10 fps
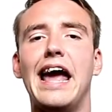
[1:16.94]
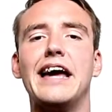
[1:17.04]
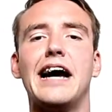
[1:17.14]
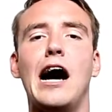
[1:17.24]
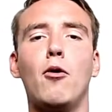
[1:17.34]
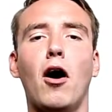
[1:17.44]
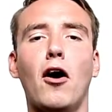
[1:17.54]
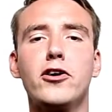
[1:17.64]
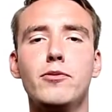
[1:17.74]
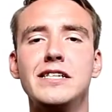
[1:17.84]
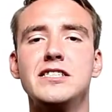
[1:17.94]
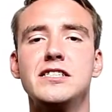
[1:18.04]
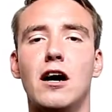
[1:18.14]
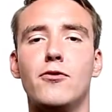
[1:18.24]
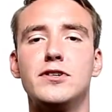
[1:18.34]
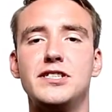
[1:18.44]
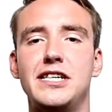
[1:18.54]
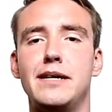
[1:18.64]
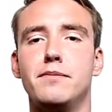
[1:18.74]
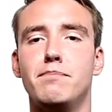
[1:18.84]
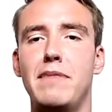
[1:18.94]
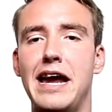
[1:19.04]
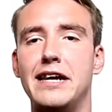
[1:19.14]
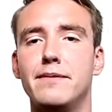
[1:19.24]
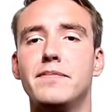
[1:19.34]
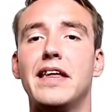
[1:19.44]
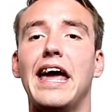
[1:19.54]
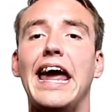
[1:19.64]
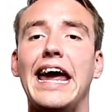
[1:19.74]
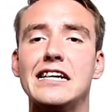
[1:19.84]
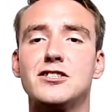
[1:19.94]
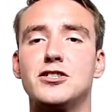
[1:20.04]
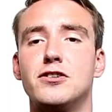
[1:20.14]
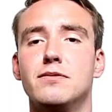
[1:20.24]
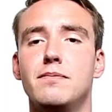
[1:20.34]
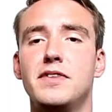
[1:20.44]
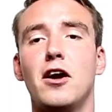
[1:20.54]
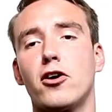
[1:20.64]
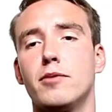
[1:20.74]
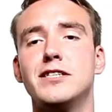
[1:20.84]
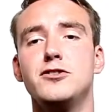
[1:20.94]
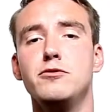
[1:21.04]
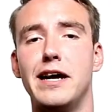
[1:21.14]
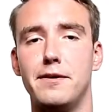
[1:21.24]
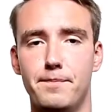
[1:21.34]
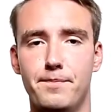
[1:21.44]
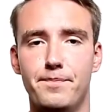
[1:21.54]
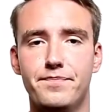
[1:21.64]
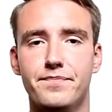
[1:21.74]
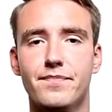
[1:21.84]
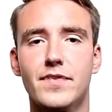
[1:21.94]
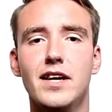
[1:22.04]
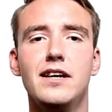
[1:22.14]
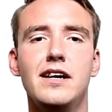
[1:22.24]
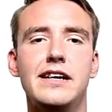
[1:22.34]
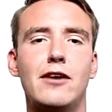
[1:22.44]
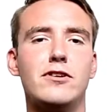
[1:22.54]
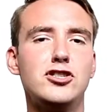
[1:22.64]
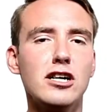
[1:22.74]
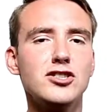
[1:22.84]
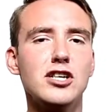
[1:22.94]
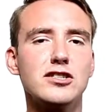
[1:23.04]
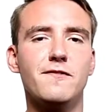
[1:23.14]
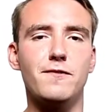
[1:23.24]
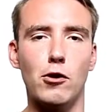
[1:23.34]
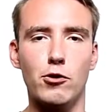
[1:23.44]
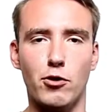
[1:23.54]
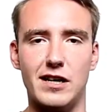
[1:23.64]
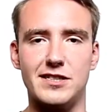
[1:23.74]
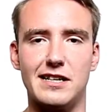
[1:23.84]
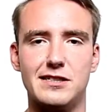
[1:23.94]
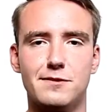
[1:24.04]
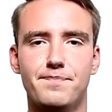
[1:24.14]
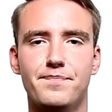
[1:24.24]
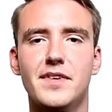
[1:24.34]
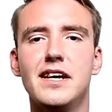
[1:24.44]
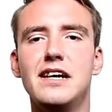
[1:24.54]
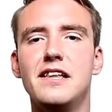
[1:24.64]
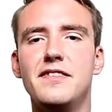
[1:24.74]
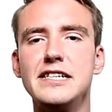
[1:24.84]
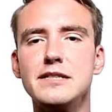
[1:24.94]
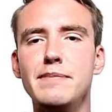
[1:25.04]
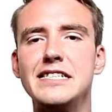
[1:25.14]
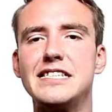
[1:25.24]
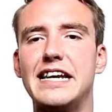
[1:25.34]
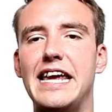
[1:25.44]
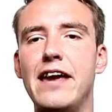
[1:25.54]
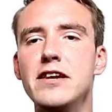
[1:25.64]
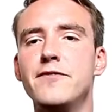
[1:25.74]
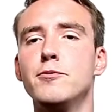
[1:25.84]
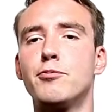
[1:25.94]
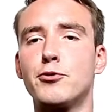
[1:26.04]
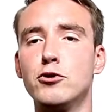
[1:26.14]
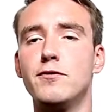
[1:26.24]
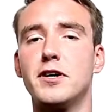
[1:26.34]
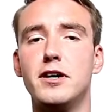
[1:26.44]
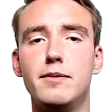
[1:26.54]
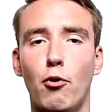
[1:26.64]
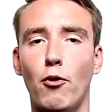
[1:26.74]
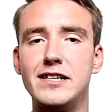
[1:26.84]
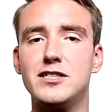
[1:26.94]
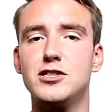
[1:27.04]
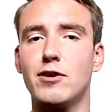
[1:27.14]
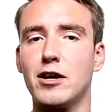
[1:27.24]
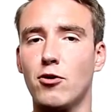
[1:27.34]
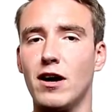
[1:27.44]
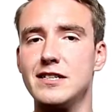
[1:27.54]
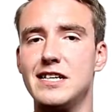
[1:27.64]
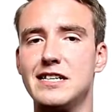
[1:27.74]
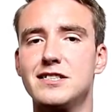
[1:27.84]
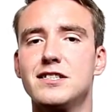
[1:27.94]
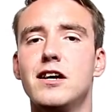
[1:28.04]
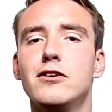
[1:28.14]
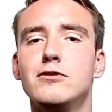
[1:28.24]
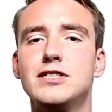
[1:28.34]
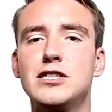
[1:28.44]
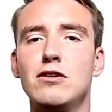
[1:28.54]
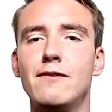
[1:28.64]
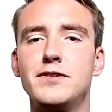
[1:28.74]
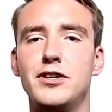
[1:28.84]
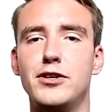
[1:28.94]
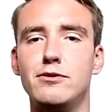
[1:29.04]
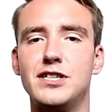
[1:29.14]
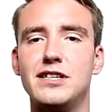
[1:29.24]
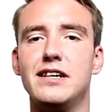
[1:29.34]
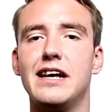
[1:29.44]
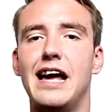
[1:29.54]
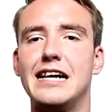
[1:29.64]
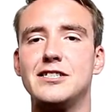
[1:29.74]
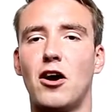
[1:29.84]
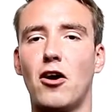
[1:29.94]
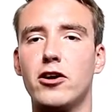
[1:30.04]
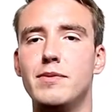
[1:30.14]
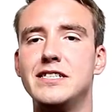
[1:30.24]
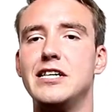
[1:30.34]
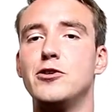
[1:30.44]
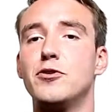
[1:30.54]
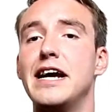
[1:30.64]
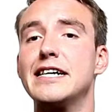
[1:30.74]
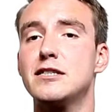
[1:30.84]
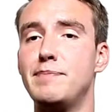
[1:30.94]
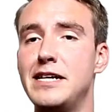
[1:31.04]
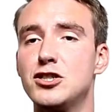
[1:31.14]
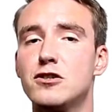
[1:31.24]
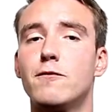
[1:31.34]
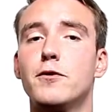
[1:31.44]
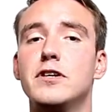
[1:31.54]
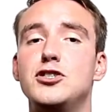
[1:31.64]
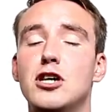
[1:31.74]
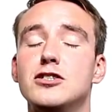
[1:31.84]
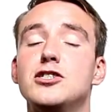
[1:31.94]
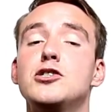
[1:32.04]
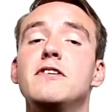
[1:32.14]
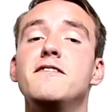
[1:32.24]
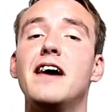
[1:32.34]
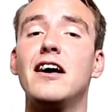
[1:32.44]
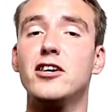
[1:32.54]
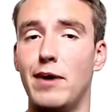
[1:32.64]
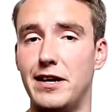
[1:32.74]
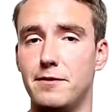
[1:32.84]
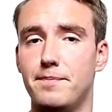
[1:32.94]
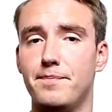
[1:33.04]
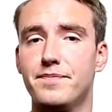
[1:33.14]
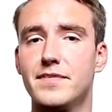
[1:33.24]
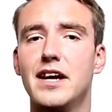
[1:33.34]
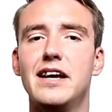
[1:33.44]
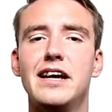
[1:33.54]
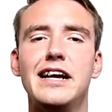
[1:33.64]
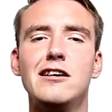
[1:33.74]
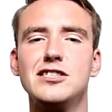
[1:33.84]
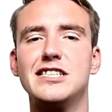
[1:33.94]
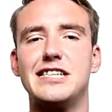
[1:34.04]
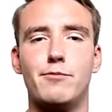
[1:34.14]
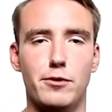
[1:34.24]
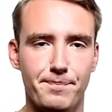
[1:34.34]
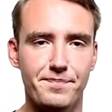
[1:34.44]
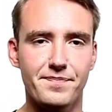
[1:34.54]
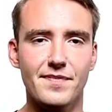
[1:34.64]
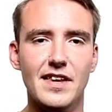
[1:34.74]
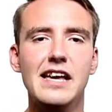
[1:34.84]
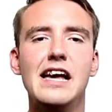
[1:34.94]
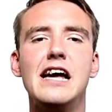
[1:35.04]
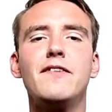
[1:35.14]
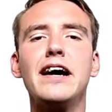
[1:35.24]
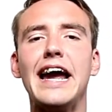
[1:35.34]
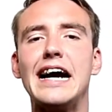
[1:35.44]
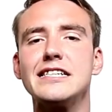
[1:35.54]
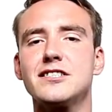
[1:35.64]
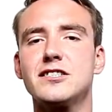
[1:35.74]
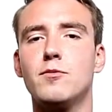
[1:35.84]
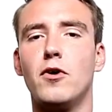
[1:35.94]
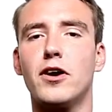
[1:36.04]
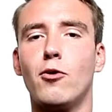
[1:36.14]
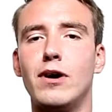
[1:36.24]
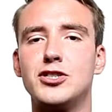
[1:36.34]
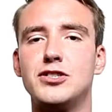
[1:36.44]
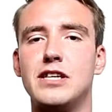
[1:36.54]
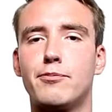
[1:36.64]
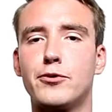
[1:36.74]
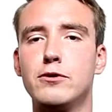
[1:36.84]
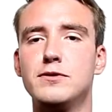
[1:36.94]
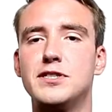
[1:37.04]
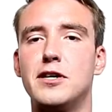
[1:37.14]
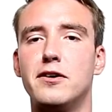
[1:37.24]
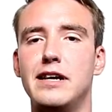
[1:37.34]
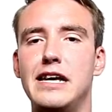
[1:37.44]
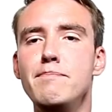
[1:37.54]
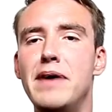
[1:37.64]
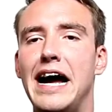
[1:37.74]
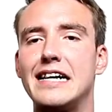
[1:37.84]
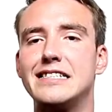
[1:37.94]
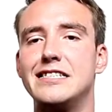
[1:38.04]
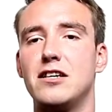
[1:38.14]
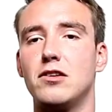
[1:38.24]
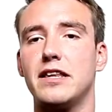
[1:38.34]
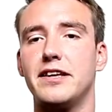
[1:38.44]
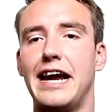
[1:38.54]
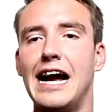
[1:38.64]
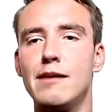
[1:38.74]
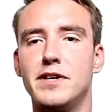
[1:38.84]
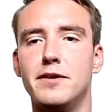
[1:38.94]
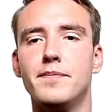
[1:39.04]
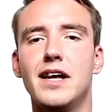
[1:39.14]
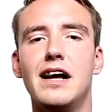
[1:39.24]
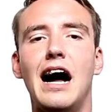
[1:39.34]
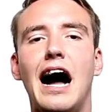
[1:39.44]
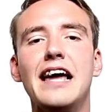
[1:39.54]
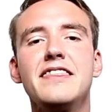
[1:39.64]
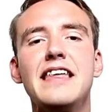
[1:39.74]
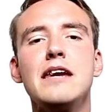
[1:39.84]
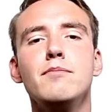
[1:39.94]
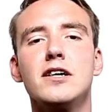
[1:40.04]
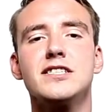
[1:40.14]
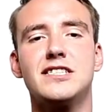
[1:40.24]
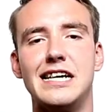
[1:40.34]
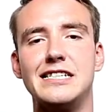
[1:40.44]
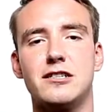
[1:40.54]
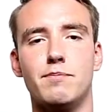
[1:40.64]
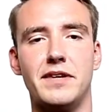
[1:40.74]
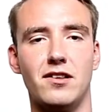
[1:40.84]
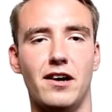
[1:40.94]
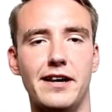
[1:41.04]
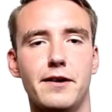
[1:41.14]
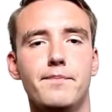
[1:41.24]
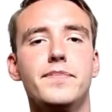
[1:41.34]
and how arguments the other team made answer the arguments you made. Now, the judge doesn't flow cross-ex. This means that even if you prove a good point during cross-ex, you still have to use it as an argument in your next speech for the judge to evaluate it. Here's an example. If I ask someone a question that proves their impact is unlikely to happen, I then must say something like,